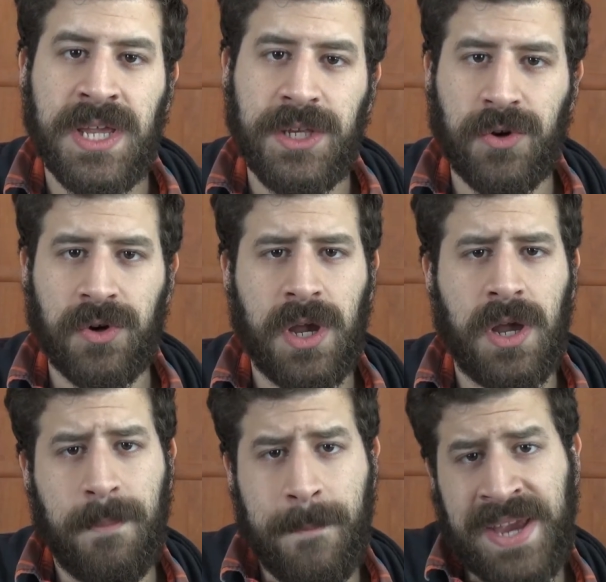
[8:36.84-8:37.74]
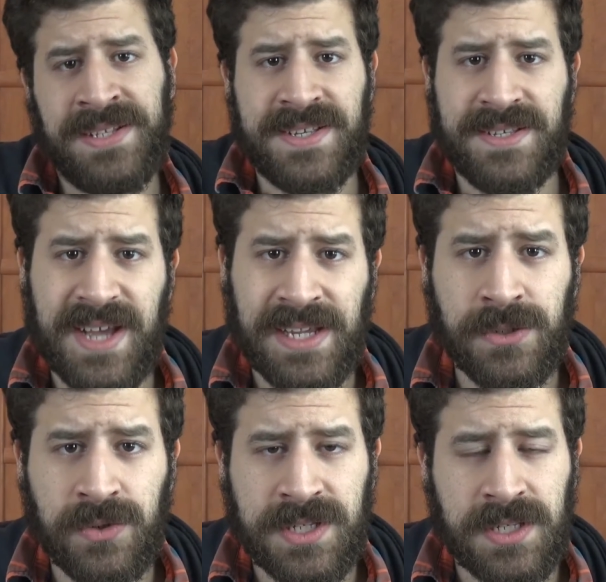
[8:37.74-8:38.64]
your uh, paint is
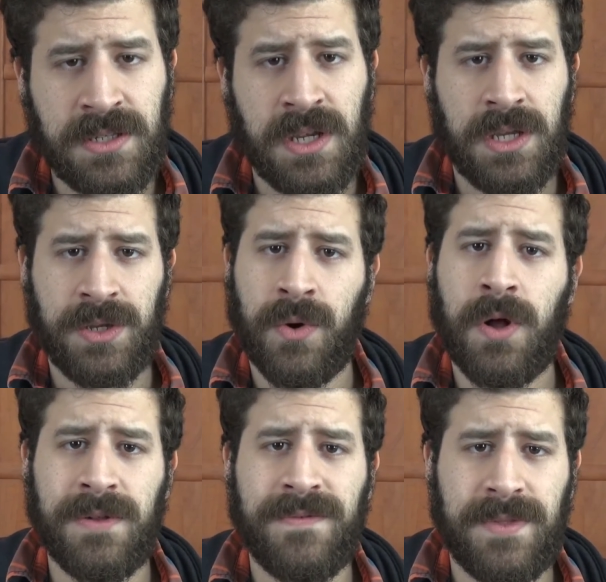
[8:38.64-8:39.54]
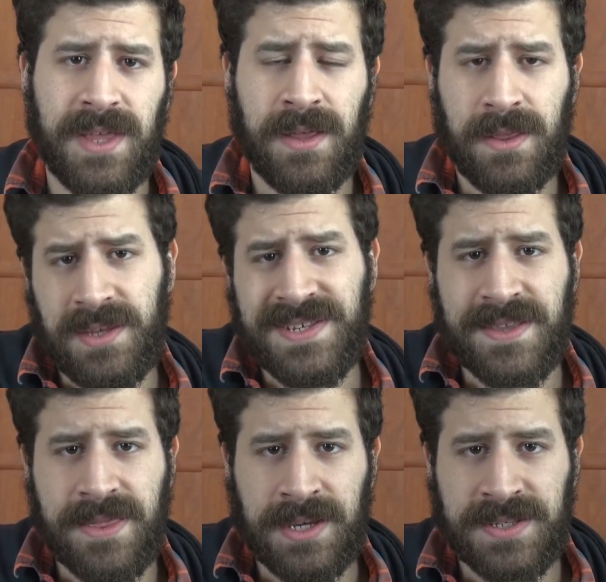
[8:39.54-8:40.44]
diluted, you know, all of the,
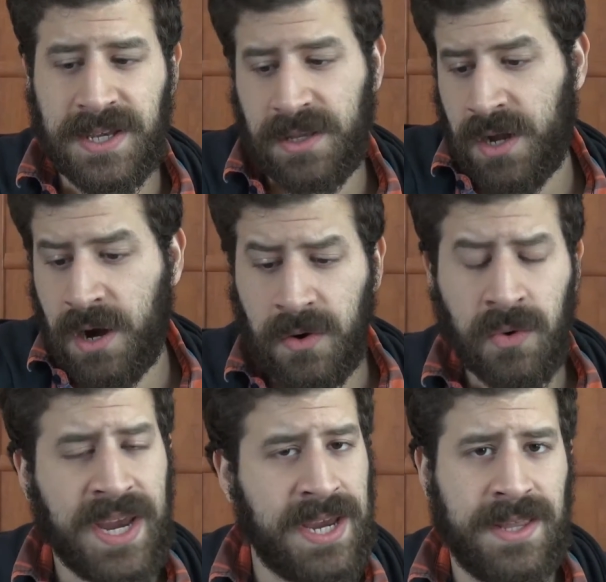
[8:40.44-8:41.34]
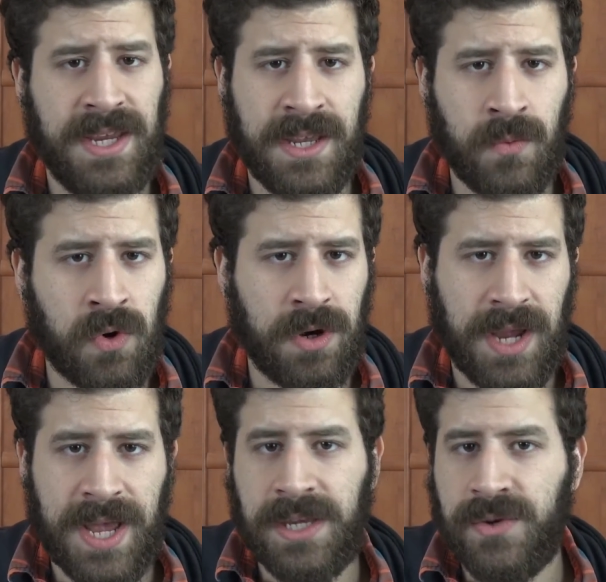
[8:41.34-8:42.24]
these things that are okay, they can
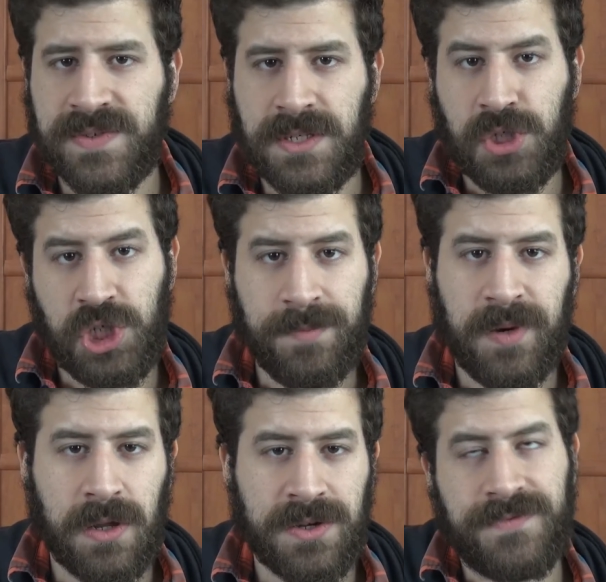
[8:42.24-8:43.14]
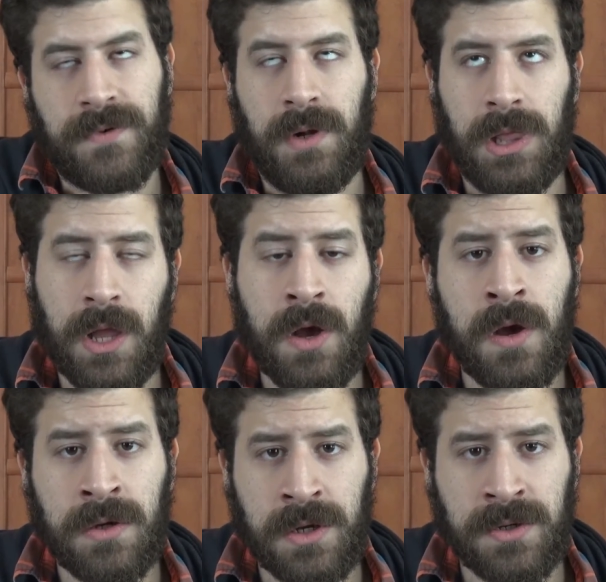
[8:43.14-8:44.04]
work. I used cheap colors for a
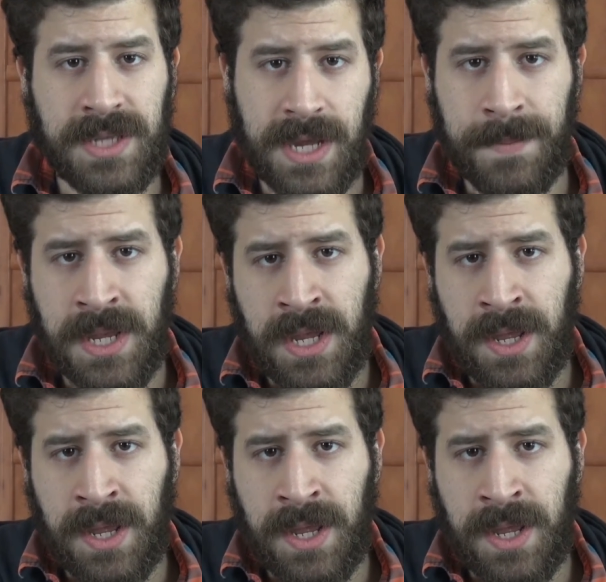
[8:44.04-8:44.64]
long, long time.